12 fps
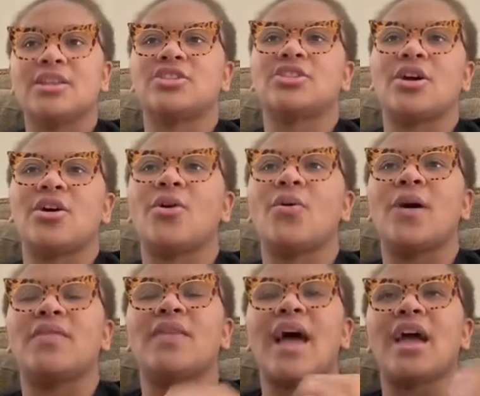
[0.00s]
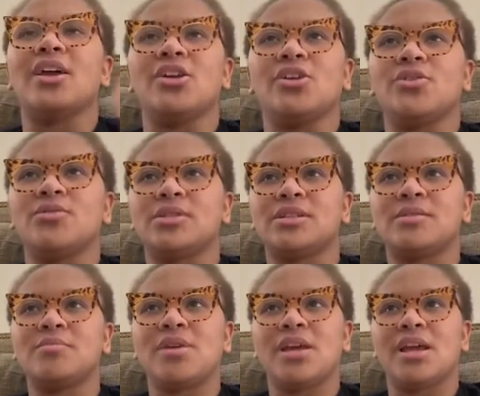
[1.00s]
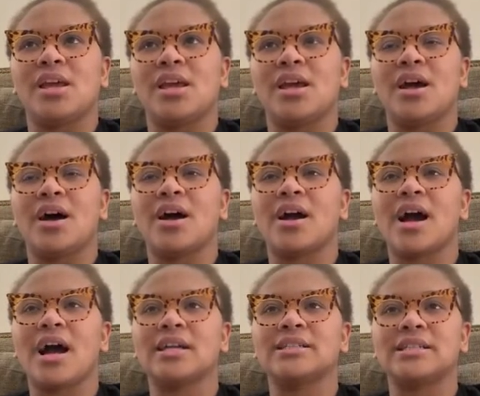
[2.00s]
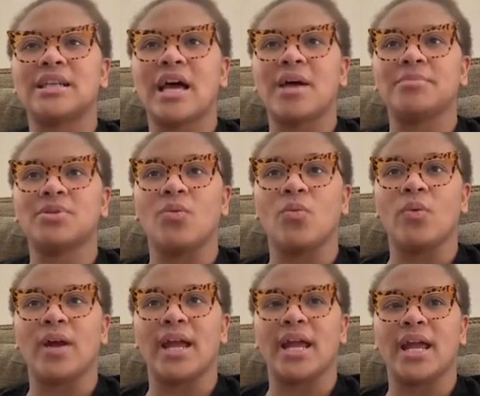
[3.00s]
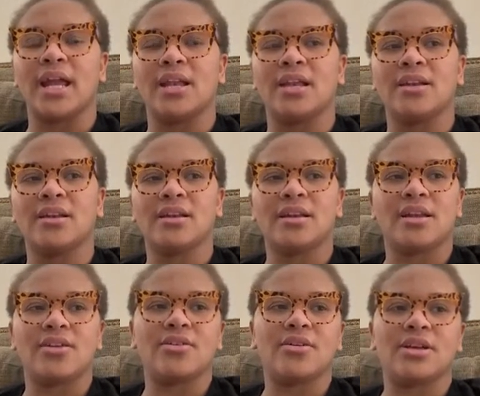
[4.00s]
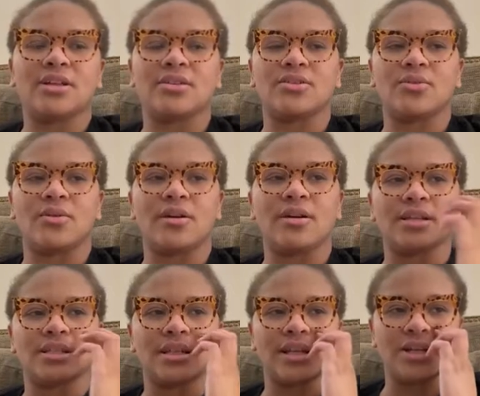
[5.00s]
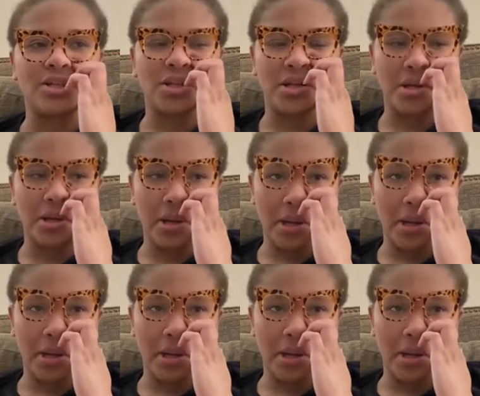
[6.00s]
So that used to be a concept when. Can you go get the door? It's Alicia.